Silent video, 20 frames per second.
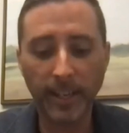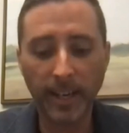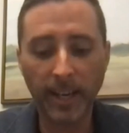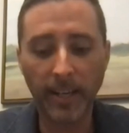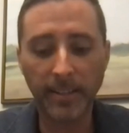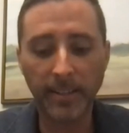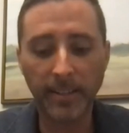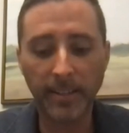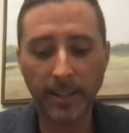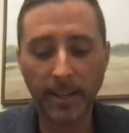
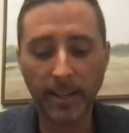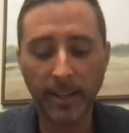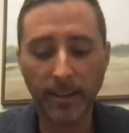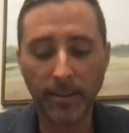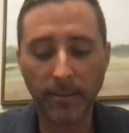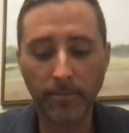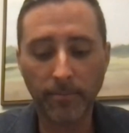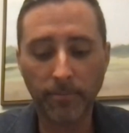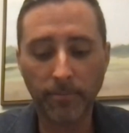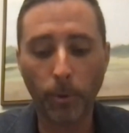at
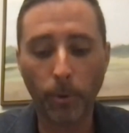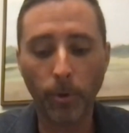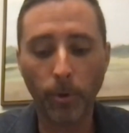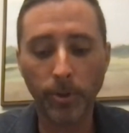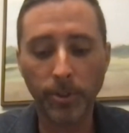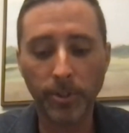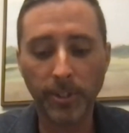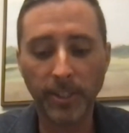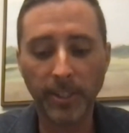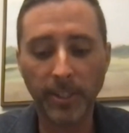
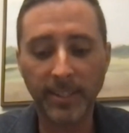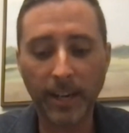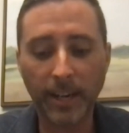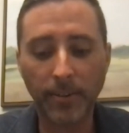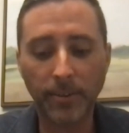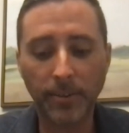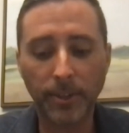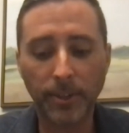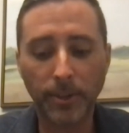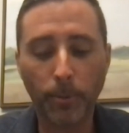406
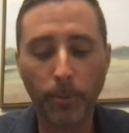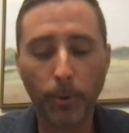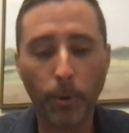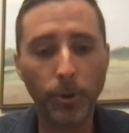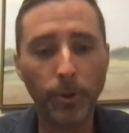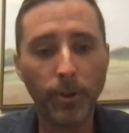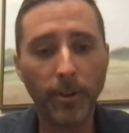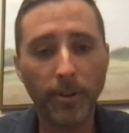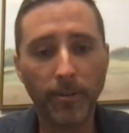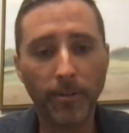South Dearborn,
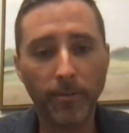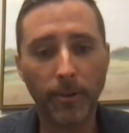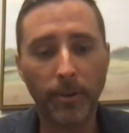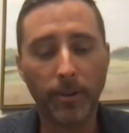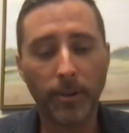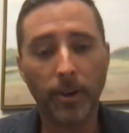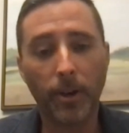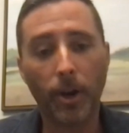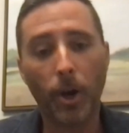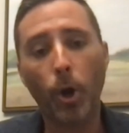you have a
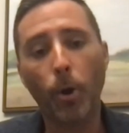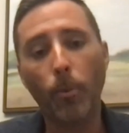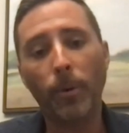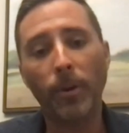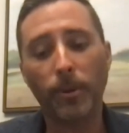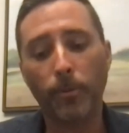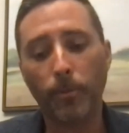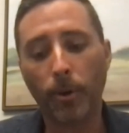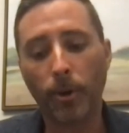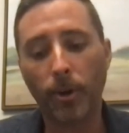home on
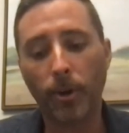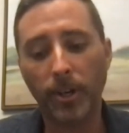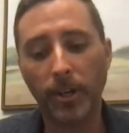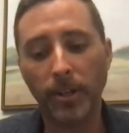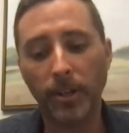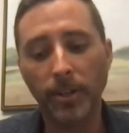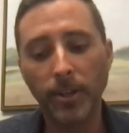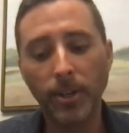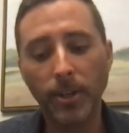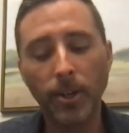the
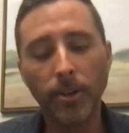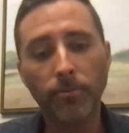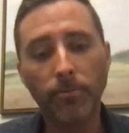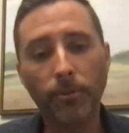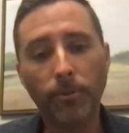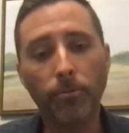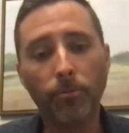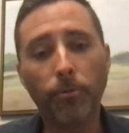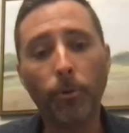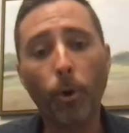market
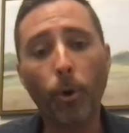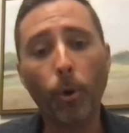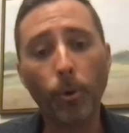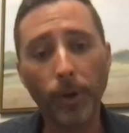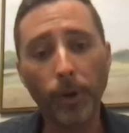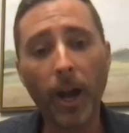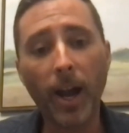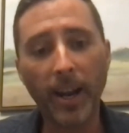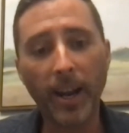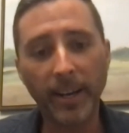for
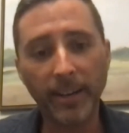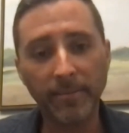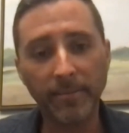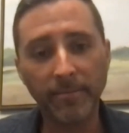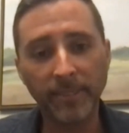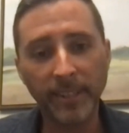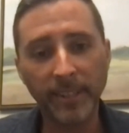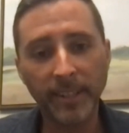$409,